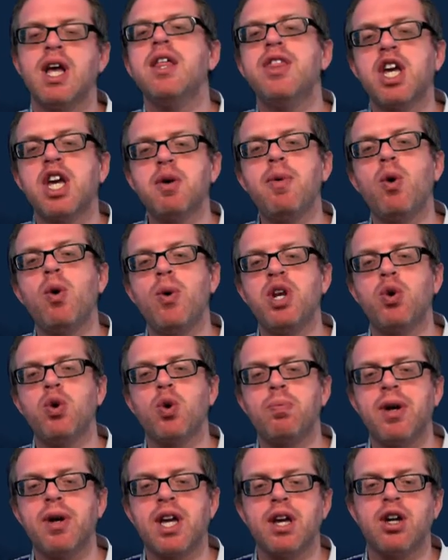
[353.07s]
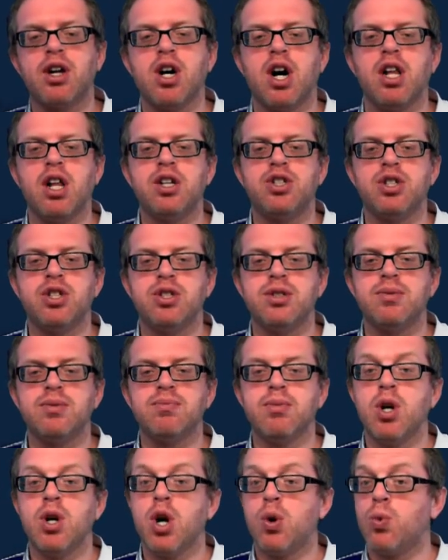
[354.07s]
Think about when you were picking colleges.
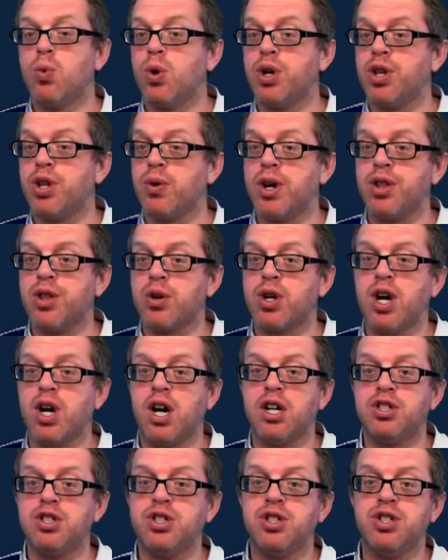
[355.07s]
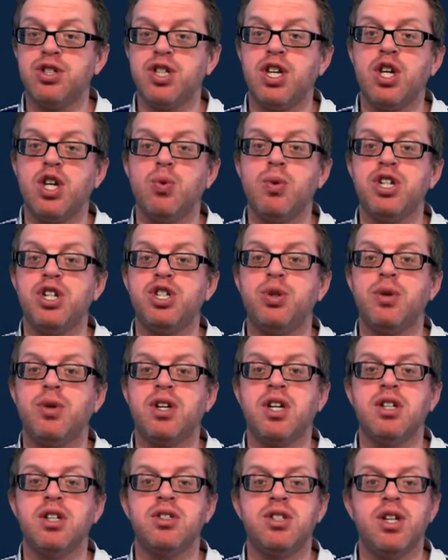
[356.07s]
Were there other colleges that you wish you
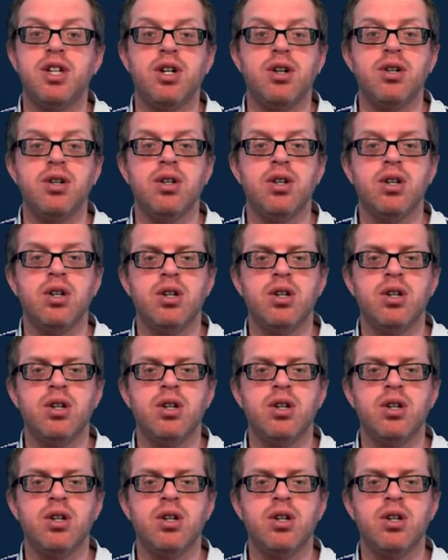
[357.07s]
had considered?